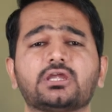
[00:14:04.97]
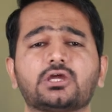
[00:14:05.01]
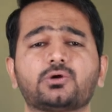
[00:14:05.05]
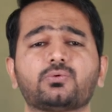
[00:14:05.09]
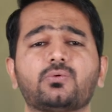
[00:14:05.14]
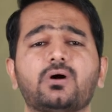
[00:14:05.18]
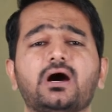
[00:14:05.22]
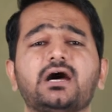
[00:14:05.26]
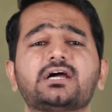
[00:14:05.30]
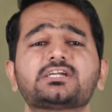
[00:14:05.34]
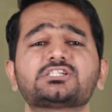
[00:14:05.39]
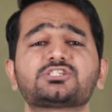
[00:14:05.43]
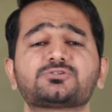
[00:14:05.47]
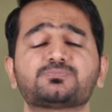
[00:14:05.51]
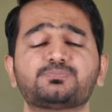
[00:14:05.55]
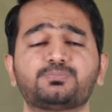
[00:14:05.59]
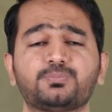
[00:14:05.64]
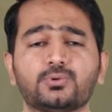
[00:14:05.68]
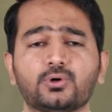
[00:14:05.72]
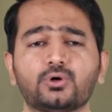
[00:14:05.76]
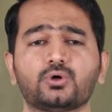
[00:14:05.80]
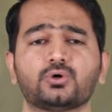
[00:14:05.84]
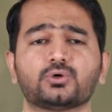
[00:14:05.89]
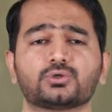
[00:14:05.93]
requires
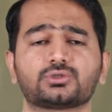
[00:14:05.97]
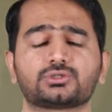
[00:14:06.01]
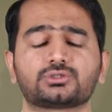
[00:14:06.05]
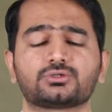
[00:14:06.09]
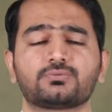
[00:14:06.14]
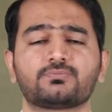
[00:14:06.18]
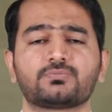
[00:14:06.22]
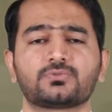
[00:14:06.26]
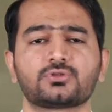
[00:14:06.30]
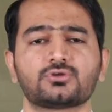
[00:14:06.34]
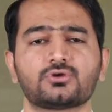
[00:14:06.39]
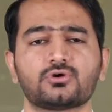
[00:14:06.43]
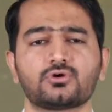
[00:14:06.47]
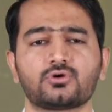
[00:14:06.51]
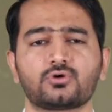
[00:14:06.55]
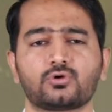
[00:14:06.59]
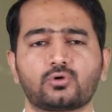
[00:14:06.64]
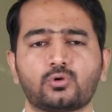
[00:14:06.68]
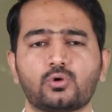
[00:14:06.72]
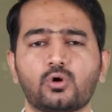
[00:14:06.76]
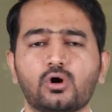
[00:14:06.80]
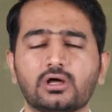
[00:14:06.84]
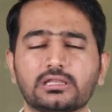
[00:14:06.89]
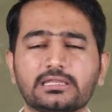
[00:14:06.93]
both
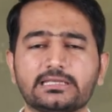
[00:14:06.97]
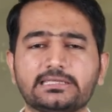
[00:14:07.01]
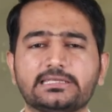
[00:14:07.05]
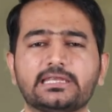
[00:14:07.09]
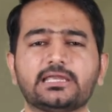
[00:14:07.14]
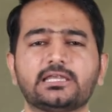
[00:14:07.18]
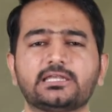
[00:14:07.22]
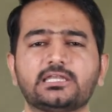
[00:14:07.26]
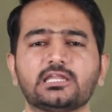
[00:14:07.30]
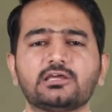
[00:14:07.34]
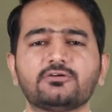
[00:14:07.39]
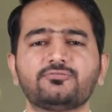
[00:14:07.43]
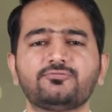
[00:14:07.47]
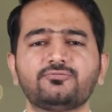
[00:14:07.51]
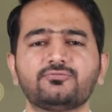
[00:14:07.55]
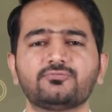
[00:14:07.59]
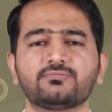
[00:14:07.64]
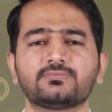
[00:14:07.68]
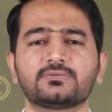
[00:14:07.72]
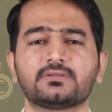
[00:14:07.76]
qualitative